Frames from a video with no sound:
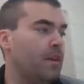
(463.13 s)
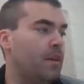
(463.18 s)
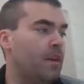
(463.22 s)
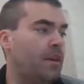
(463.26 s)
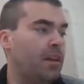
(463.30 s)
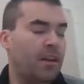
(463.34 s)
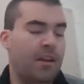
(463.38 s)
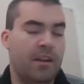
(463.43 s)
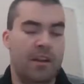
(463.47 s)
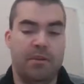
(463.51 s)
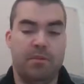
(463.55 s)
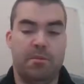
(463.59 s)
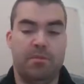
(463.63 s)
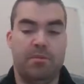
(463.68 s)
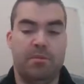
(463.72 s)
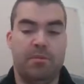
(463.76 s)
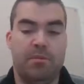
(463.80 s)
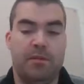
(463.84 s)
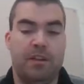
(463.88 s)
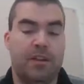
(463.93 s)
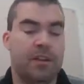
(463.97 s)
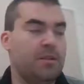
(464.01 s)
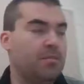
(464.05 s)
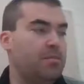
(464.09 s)
I
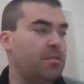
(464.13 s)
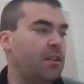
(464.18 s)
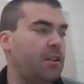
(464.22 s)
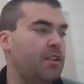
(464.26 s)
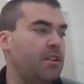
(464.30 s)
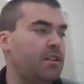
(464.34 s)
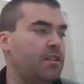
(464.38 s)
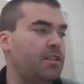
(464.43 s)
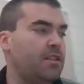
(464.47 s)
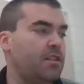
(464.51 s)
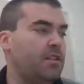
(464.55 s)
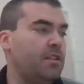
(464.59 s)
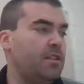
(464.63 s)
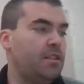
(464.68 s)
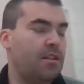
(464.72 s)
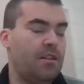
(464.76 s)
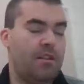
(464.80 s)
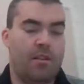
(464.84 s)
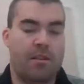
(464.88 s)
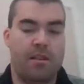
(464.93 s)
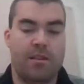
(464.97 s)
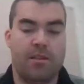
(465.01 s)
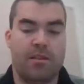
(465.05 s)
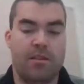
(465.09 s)
plus plus,
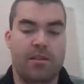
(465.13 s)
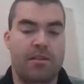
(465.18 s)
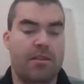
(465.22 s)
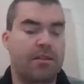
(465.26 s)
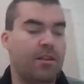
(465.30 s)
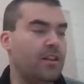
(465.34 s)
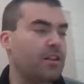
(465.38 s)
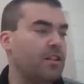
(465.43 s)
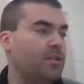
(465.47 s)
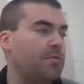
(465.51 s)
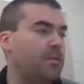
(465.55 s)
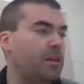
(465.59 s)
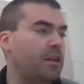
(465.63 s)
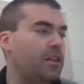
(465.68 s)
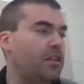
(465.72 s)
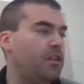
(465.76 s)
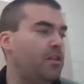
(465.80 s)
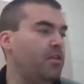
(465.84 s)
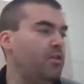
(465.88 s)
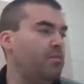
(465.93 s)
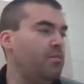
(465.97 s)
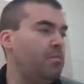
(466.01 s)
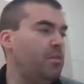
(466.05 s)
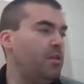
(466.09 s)
so that's my
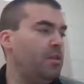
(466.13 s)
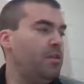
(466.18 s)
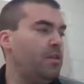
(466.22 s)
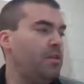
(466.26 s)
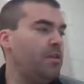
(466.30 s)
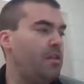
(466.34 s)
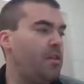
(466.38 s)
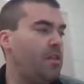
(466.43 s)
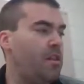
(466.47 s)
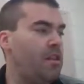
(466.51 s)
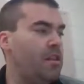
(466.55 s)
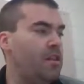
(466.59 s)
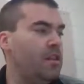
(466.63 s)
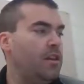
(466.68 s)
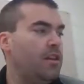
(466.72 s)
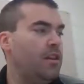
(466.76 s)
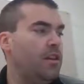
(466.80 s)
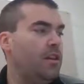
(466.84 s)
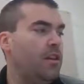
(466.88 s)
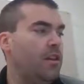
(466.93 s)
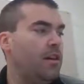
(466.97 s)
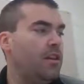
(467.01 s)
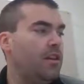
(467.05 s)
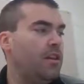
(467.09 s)
loop.
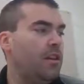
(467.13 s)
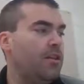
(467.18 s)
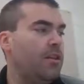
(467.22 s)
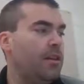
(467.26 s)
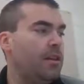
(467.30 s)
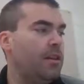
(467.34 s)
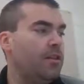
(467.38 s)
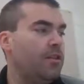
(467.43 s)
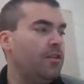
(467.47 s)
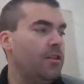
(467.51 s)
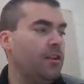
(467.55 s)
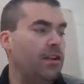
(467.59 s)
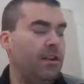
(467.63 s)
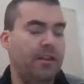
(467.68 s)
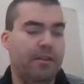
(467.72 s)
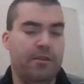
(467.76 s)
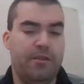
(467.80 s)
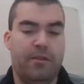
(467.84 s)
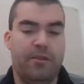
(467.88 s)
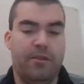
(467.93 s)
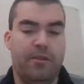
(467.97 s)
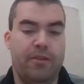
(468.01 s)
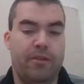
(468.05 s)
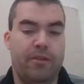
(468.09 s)
Now I go if